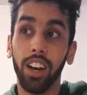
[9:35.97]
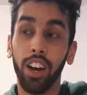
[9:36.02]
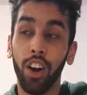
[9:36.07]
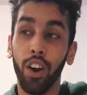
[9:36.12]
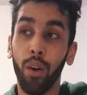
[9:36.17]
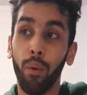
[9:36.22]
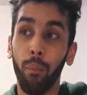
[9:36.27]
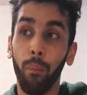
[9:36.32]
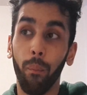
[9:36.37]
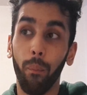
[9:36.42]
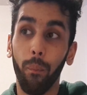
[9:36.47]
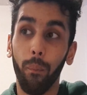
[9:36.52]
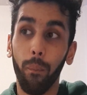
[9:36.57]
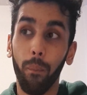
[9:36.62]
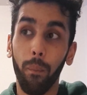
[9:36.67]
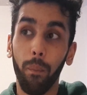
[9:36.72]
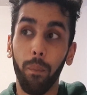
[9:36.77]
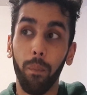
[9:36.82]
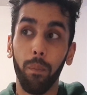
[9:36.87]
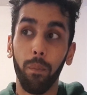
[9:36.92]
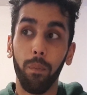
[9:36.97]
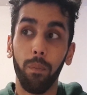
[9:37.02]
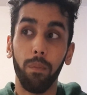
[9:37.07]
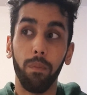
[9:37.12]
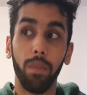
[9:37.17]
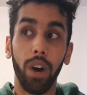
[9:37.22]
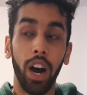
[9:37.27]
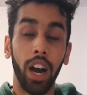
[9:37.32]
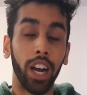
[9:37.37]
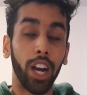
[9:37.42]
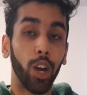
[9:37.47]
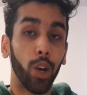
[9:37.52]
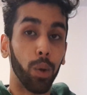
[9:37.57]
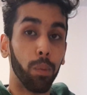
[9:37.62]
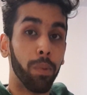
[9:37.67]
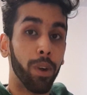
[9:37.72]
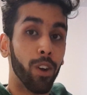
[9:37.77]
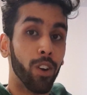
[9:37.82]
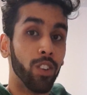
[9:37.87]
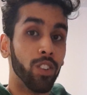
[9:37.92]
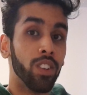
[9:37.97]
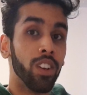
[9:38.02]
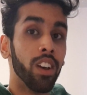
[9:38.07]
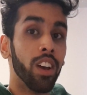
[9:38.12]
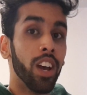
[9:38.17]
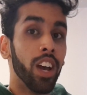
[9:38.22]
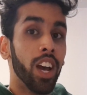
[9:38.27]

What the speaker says: Um, I got good parents.